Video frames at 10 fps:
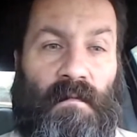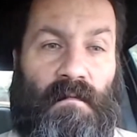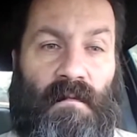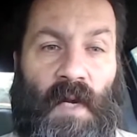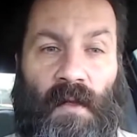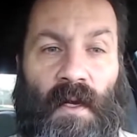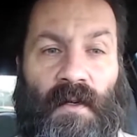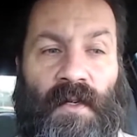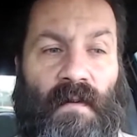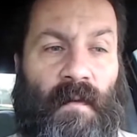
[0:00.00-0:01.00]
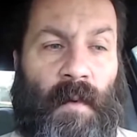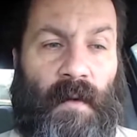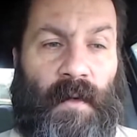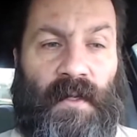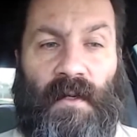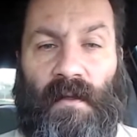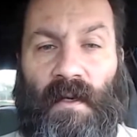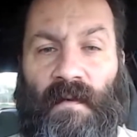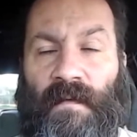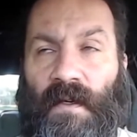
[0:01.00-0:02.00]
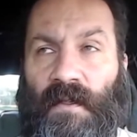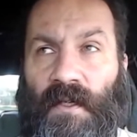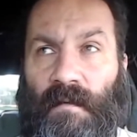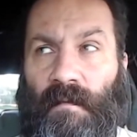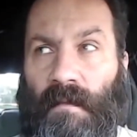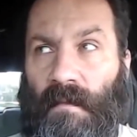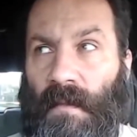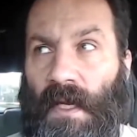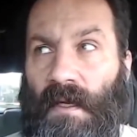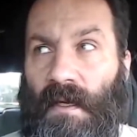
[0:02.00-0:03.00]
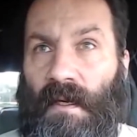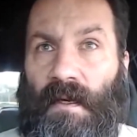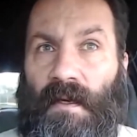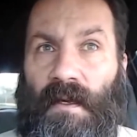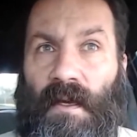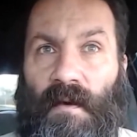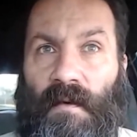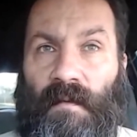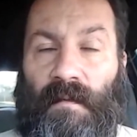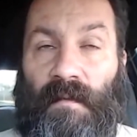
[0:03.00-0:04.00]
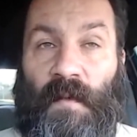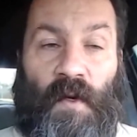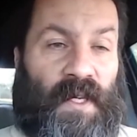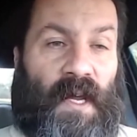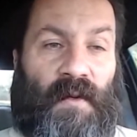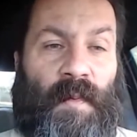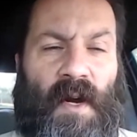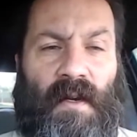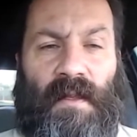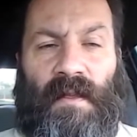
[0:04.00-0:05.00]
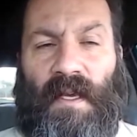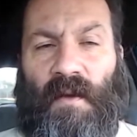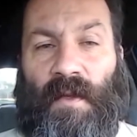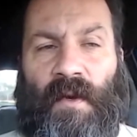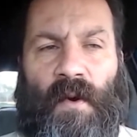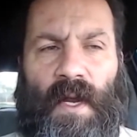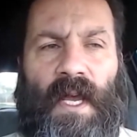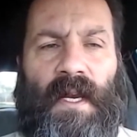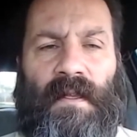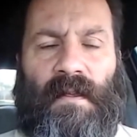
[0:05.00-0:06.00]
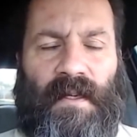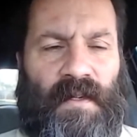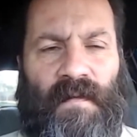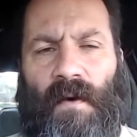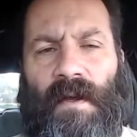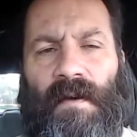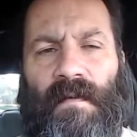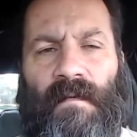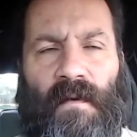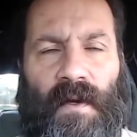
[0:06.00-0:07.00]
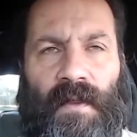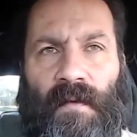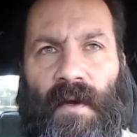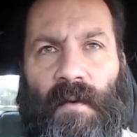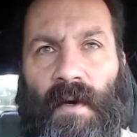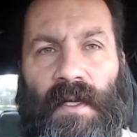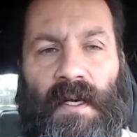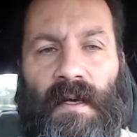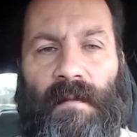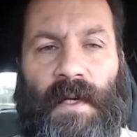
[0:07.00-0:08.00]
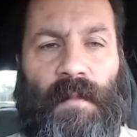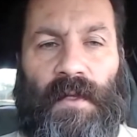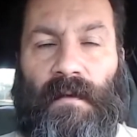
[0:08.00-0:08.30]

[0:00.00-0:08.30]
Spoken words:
no longer serve a purpose, no longer function. Of course, that was part of the thing with creating the list, 443. Where do you come up with,